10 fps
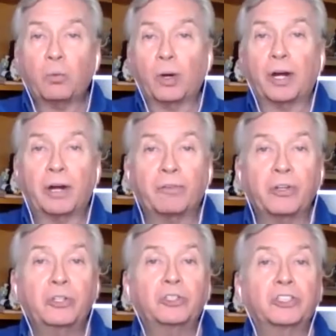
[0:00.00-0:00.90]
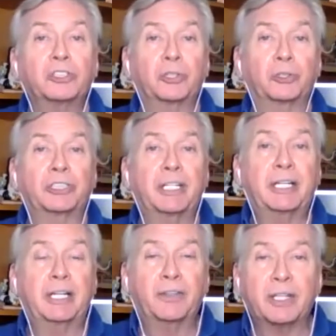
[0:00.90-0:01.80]
wherever you, you're
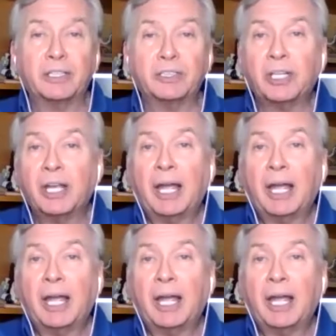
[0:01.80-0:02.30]
seeing this,